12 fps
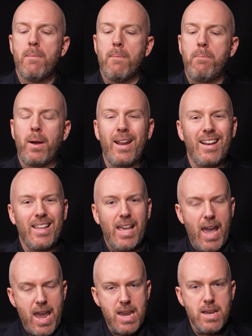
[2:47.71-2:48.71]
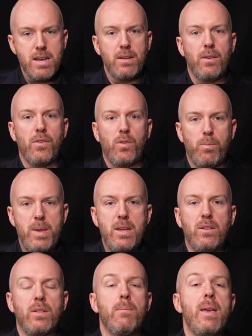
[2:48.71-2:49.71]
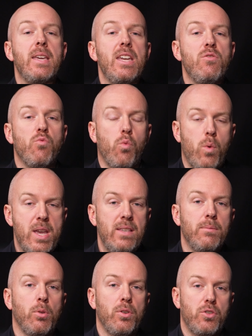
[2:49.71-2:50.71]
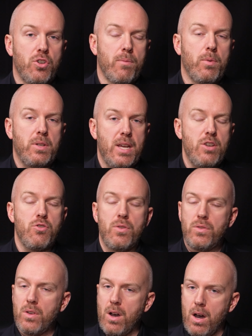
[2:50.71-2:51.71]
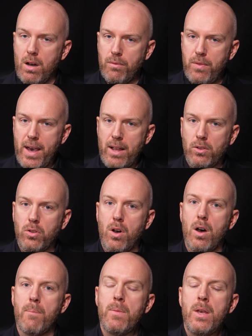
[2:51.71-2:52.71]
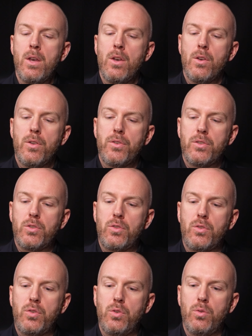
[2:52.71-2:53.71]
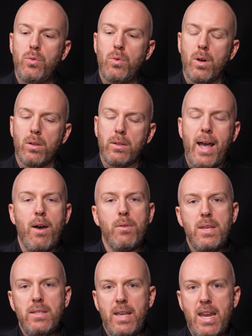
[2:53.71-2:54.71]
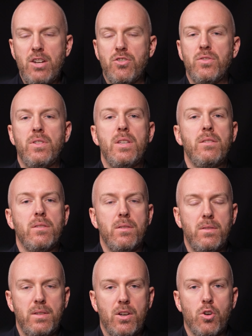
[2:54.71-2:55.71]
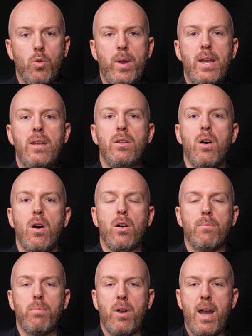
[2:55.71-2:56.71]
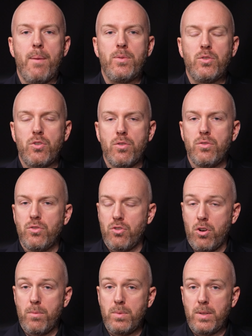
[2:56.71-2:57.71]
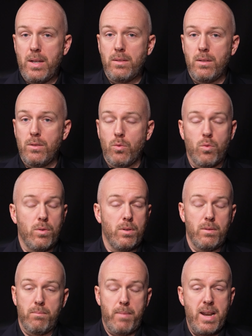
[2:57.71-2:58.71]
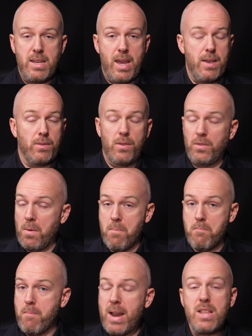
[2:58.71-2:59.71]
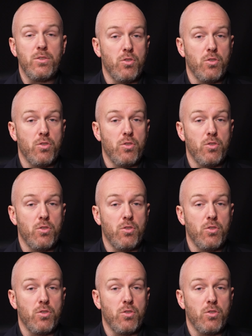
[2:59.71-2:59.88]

but it can speak to making reasonable interpretations of that law to allow these agencies to zero in on perhaps certain circumstances, or in many cases, many